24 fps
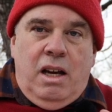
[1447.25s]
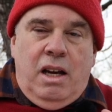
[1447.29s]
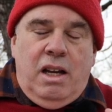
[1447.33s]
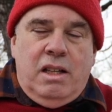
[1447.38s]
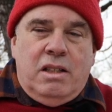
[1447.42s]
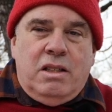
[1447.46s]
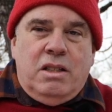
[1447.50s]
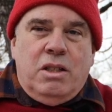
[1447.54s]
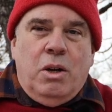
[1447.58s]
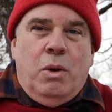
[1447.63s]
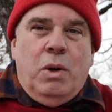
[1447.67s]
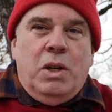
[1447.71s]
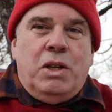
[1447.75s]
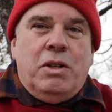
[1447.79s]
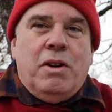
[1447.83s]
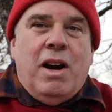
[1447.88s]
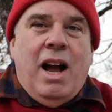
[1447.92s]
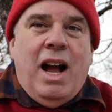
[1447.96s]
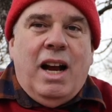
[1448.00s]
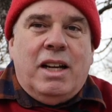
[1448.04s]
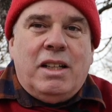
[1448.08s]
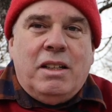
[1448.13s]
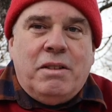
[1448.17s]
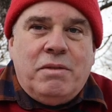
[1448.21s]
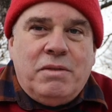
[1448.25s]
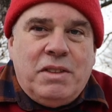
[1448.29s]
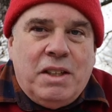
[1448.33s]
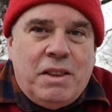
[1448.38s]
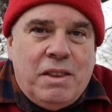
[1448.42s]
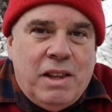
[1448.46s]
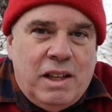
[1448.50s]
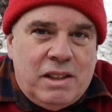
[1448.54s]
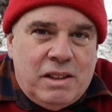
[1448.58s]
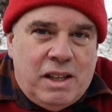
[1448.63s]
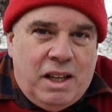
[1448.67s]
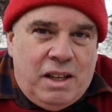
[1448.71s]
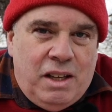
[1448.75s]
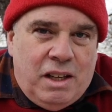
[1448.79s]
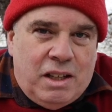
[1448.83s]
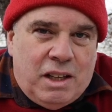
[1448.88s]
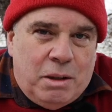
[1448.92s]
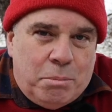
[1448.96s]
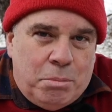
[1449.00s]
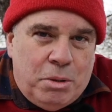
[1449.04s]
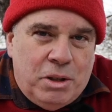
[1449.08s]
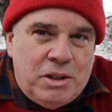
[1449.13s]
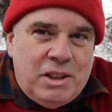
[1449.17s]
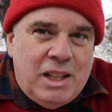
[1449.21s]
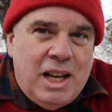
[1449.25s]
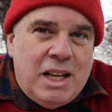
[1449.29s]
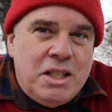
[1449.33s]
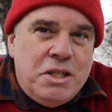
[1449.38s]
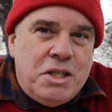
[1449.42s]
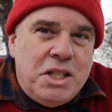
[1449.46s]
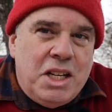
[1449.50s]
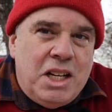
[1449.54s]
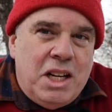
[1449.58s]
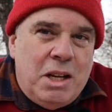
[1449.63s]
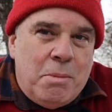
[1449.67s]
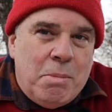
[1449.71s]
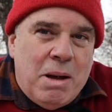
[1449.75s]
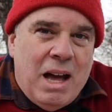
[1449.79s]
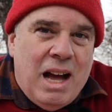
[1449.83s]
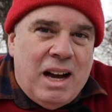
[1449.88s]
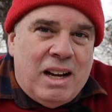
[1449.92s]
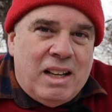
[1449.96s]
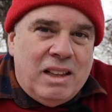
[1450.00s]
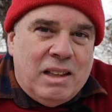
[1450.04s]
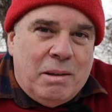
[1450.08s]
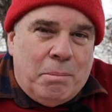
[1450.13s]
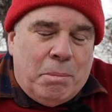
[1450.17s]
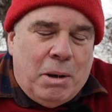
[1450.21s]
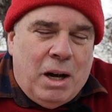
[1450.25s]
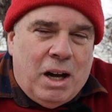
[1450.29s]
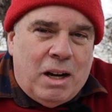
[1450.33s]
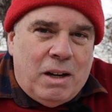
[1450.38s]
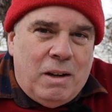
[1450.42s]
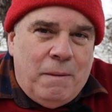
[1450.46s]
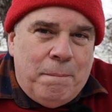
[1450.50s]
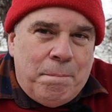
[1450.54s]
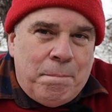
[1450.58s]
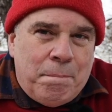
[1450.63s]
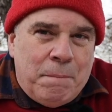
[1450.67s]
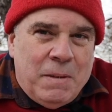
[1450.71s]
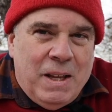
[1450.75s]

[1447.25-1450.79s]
It's so attractive to think that you can put that genie back in the bottle.